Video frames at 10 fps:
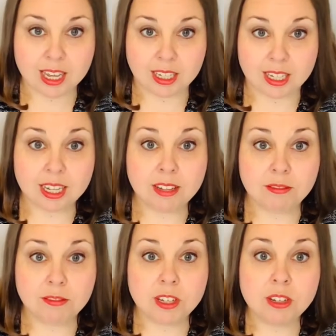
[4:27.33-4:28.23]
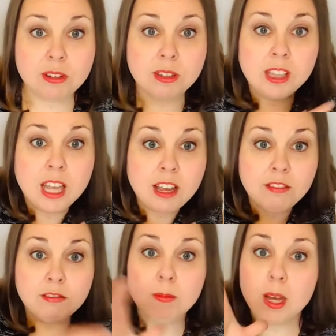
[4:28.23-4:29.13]
If you
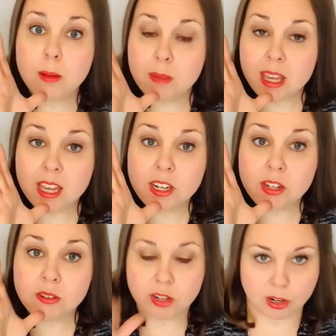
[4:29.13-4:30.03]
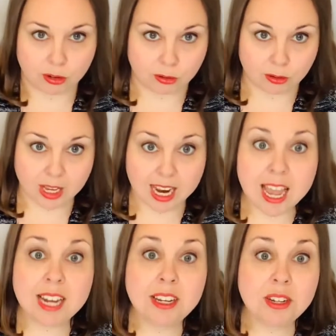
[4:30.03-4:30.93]
love mom and you know it
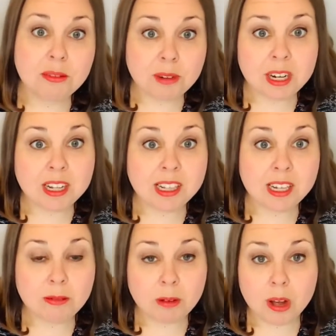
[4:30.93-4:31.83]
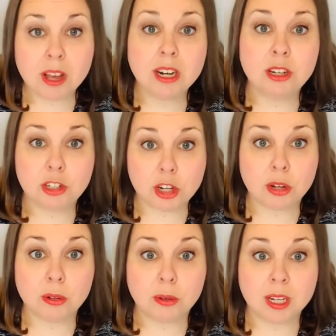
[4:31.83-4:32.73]
and you really want to
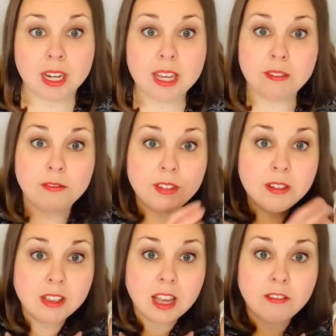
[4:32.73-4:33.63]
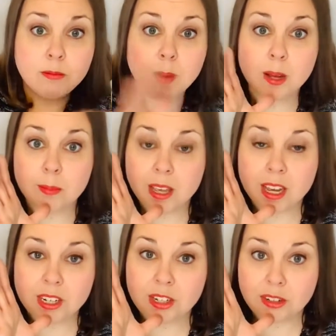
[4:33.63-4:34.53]
show it. If you love mom
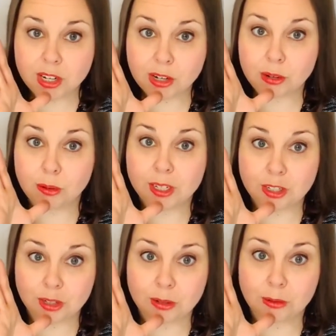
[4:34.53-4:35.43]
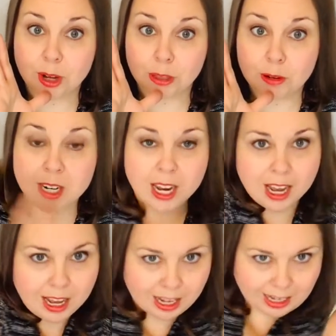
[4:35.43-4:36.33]
and you know it, do all 3.
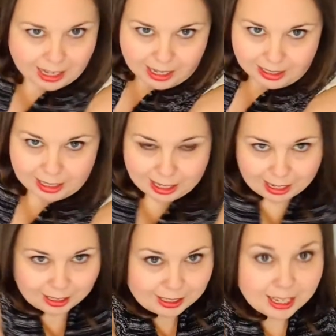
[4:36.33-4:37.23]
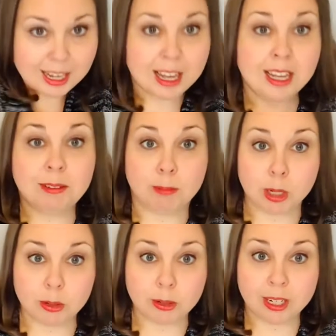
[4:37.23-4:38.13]
Hug, hug,
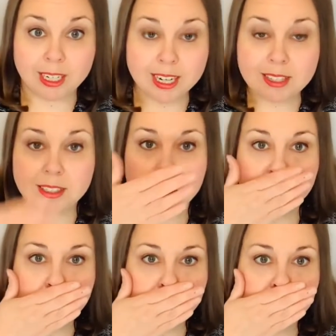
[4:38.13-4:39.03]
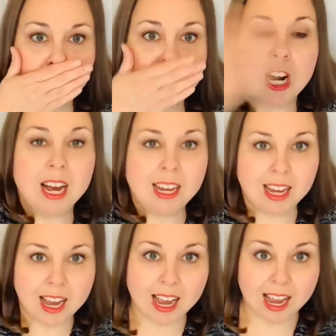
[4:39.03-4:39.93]
blow, kiss, mwah,
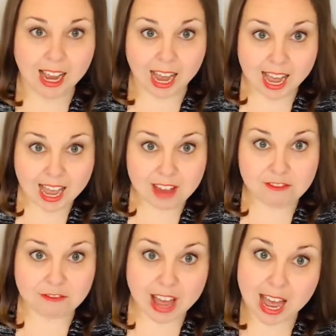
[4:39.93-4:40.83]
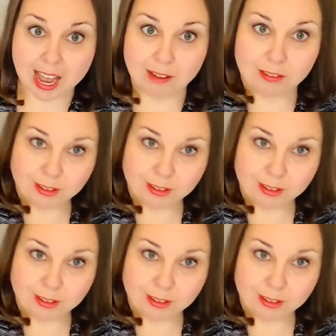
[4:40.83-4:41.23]
high five.